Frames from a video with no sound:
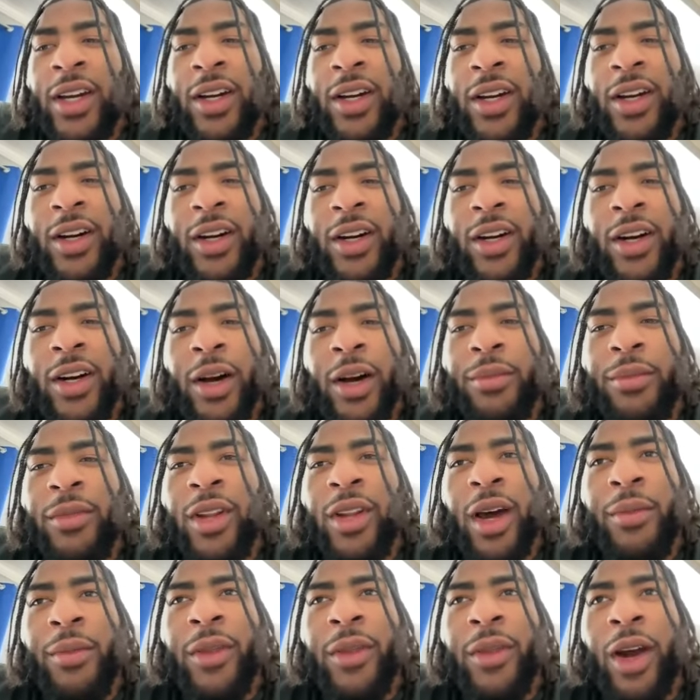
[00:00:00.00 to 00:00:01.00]
uh, I'm
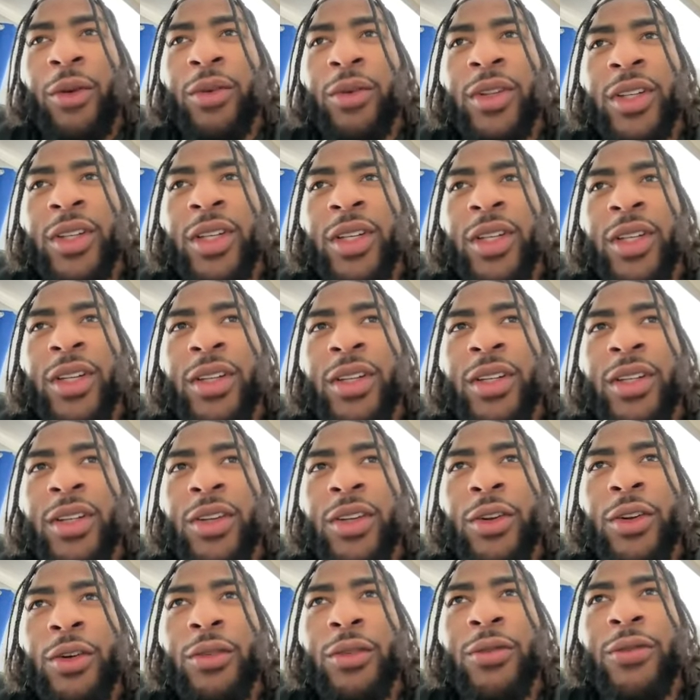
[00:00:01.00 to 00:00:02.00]
I'm not really you
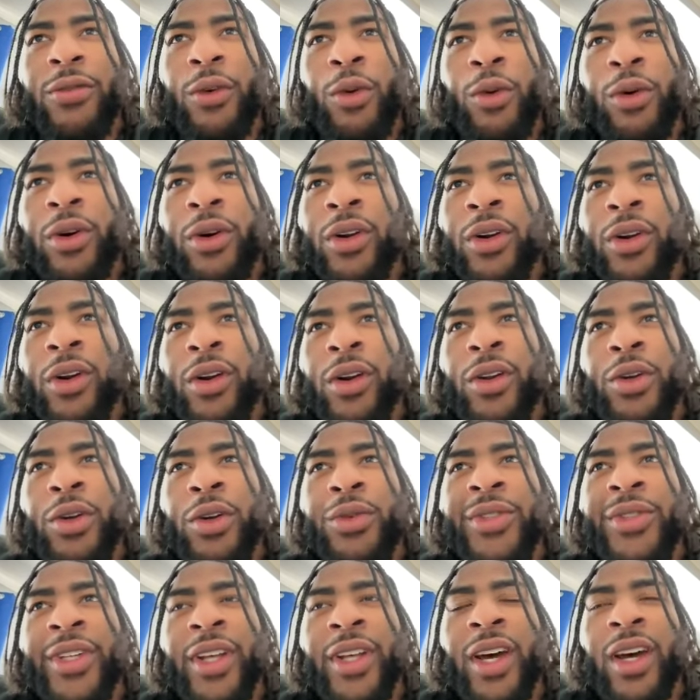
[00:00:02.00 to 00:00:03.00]
know foreign or new
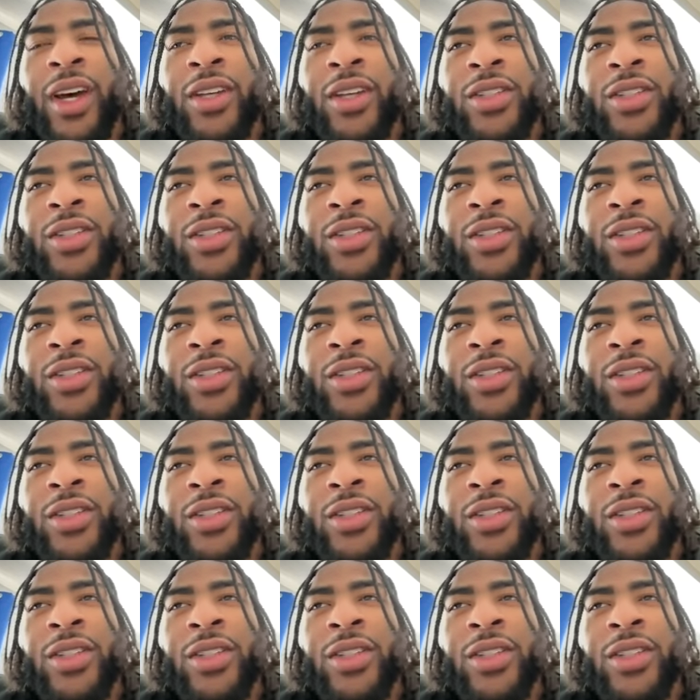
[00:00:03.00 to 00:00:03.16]
to that.